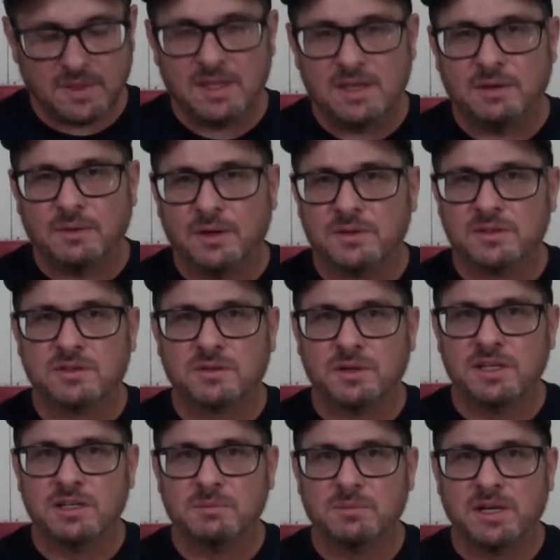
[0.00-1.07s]
you know, those
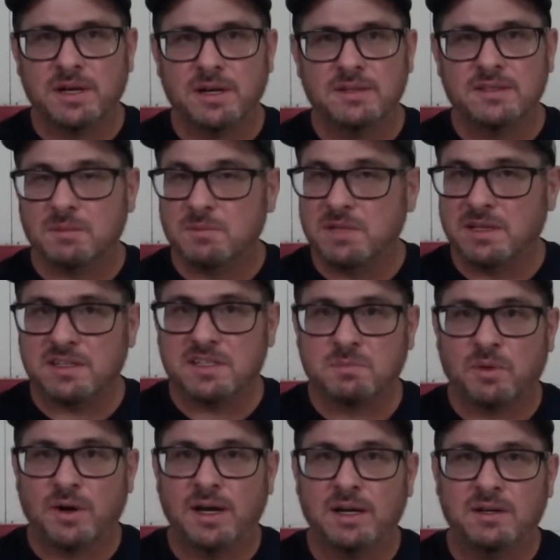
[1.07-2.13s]
3M guns, I mean, they
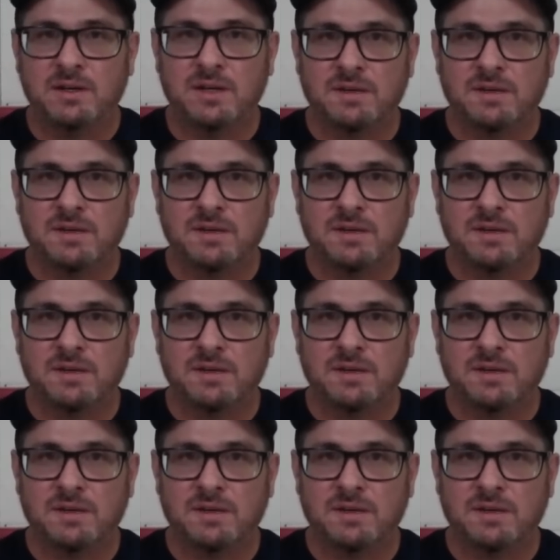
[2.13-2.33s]
spray good.